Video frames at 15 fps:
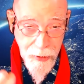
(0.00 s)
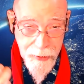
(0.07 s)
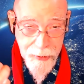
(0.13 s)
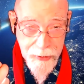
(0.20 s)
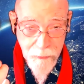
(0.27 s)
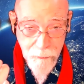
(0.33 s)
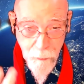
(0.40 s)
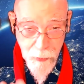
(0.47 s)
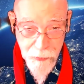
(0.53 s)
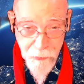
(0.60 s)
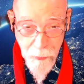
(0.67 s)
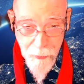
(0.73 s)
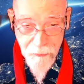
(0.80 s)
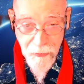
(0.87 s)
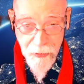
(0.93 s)
a, which
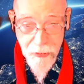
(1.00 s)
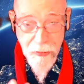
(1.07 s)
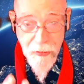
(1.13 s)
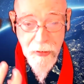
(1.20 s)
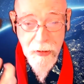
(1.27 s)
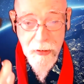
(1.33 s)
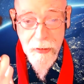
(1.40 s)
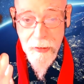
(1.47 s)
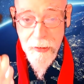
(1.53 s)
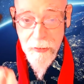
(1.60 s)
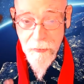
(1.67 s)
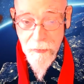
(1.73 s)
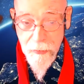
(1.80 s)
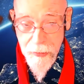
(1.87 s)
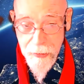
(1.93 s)
was an
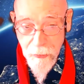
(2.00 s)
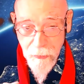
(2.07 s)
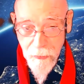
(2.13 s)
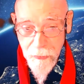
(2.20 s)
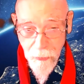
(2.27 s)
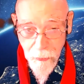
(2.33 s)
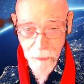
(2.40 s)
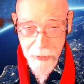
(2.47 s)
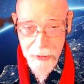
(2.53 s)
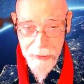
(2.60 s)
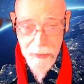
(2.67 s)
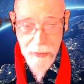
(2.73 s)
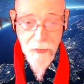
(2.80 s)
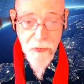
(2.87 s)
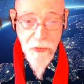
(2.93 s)

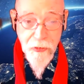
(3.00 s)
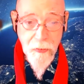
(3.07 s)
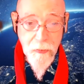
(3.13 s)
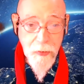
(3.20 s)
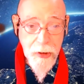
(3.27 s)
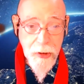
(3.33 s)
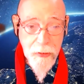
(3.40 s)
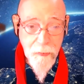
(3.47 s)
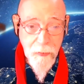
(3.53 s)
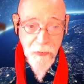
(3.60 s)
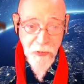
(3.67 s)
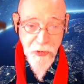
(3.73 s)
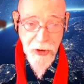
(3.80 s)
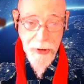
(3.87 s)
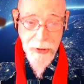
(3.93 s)
early issue in
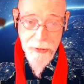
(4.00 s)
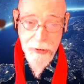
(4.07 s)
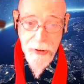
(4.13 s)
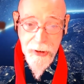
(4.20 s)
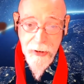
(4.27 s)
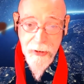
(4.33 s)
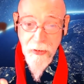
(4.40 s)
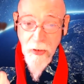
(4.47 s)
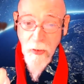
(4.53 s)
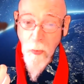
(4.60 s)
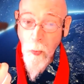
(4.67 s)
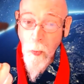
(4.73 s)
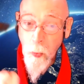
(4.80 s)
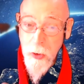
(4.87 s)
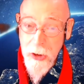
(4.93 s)
Christianity
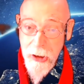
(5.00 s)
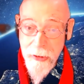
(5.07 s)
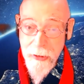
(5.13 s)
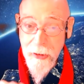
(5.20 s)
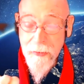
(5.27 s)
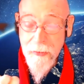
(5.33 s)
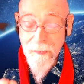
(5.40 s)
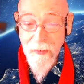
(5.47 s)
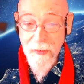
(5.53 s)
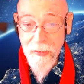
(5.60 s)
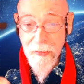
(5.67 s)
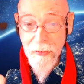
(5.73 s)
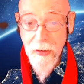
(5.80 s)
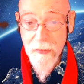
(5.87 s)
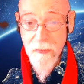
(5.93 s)
when
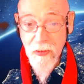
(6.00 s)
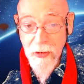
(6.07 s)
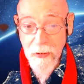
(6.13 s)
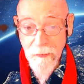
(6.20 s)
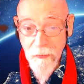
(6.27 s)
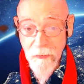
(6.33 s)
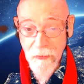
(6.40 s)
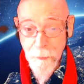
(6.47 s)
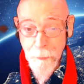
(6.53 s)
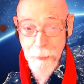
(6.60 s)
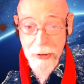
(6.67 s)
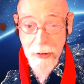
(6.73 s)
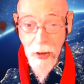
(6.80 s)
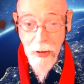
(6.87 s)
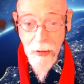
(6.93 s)
did Jesus
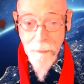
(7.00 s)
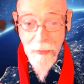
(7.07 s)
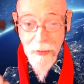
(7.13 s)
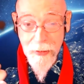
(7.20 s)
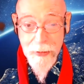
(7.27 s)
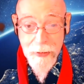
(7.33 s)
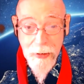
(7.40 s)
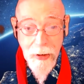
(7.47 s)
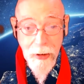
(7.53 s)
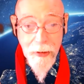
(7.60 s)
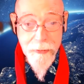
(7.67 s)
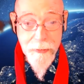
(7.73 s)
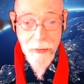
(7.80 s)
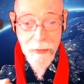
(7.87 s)
become God?